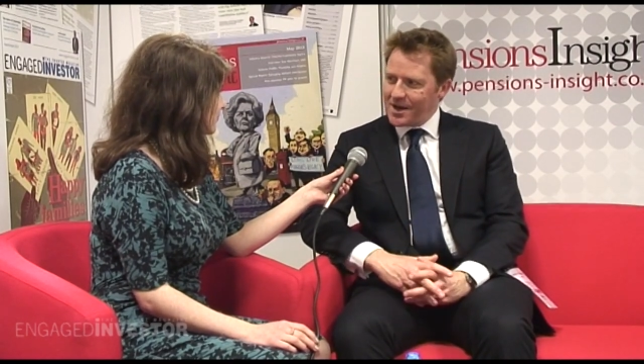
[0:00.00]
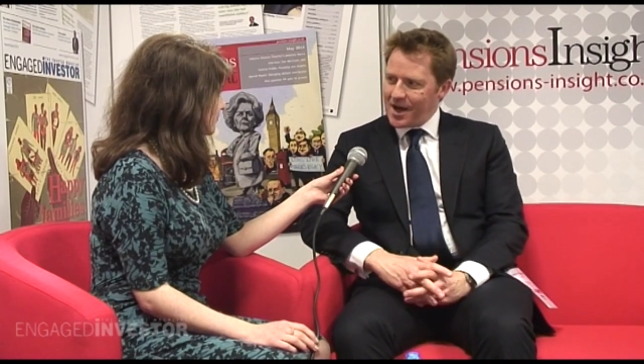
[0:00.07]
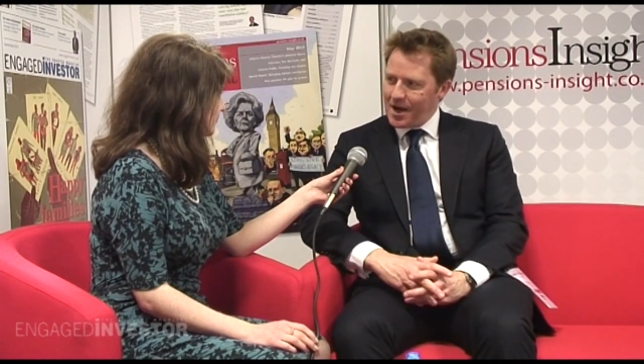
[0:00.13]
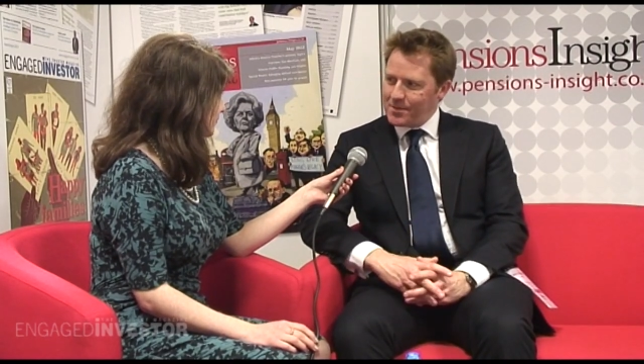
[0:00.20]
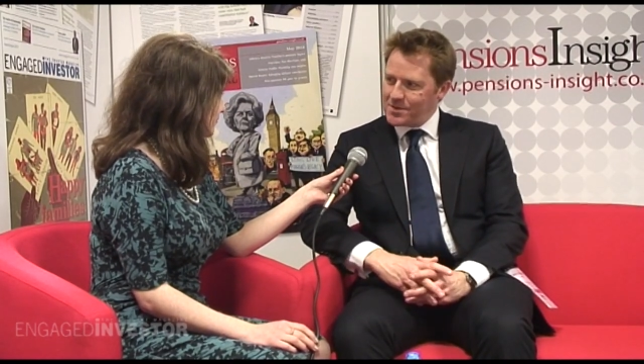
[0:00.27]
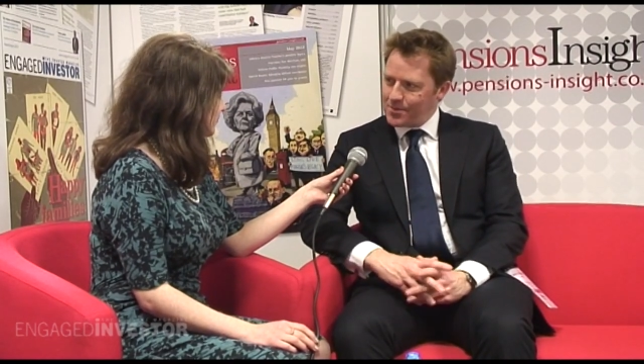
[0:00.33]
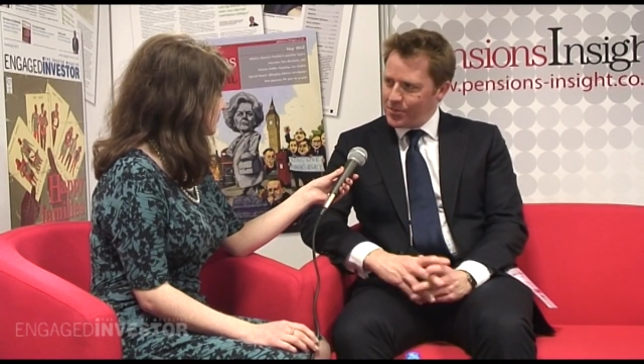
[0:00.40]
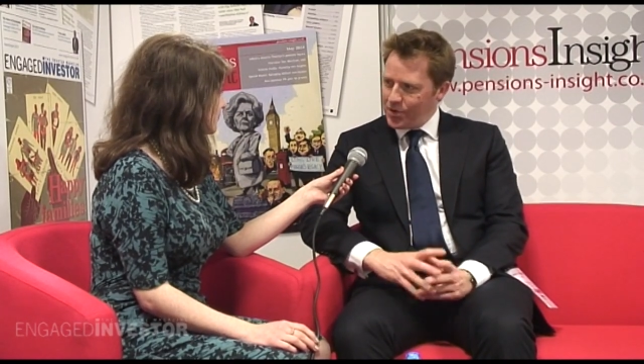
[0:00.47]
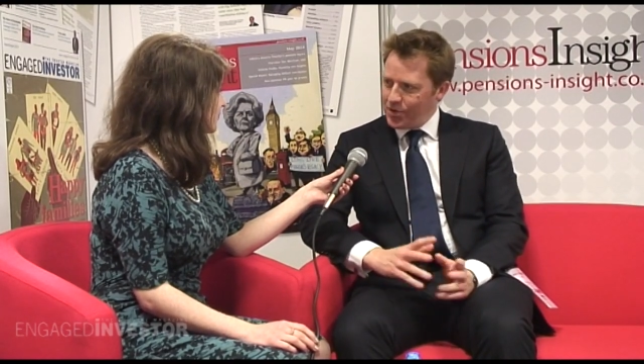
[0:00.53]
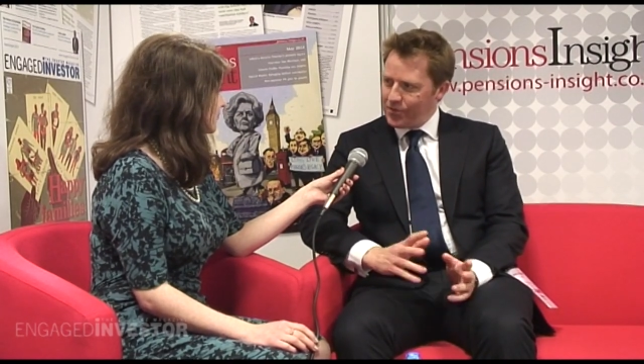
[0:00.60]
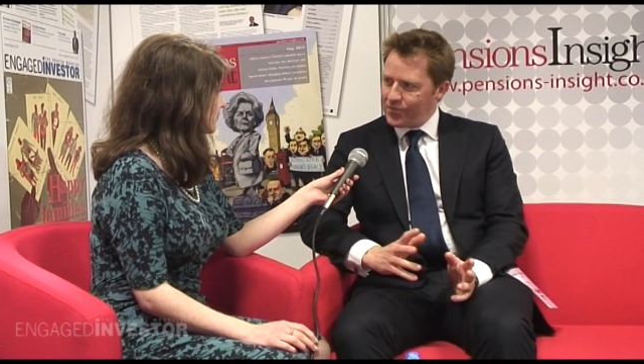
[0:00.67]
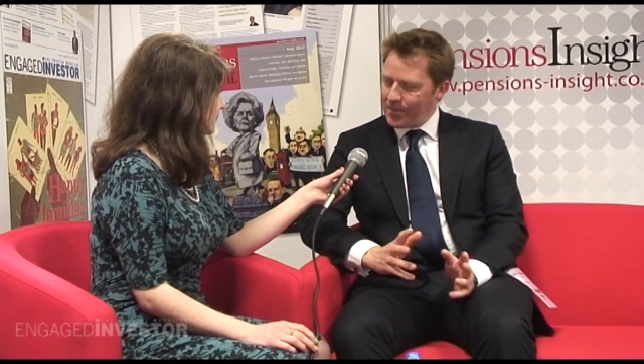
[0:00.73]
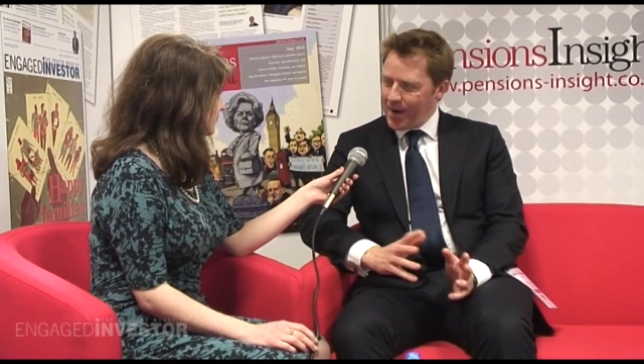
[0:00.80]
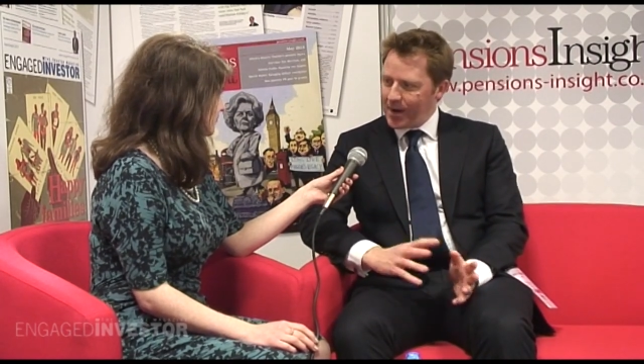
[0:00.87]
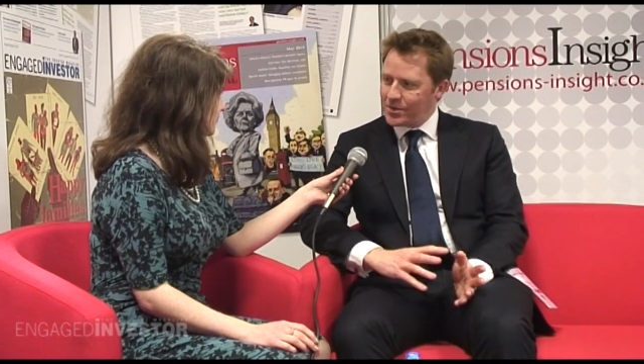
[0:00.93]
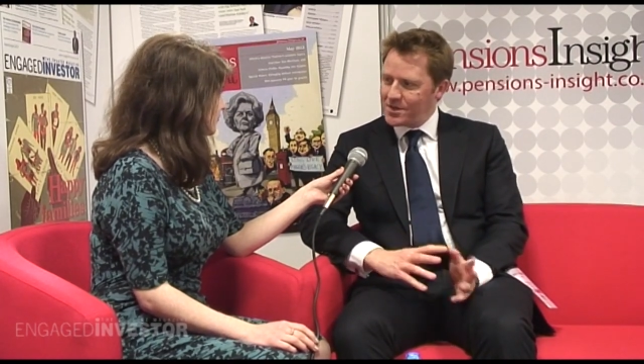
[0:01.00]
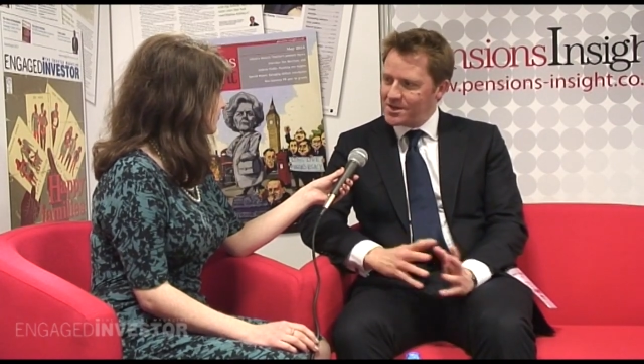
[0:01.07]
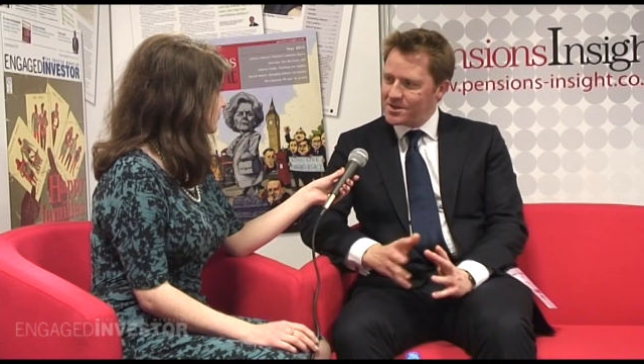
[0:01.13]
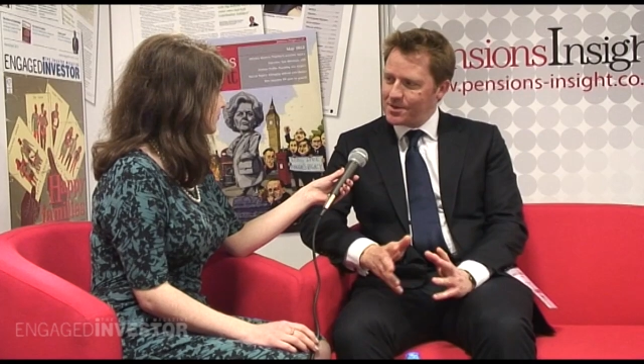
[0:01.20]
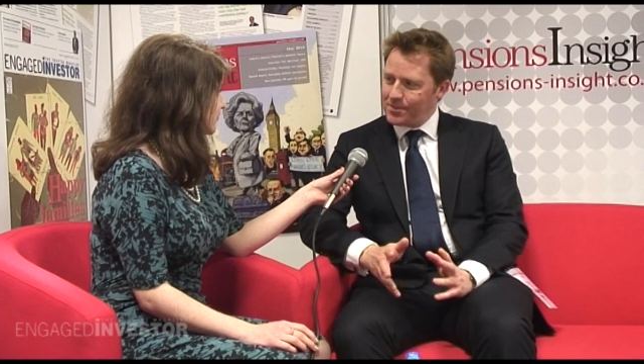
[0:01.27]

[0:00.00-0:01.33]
time to move from equities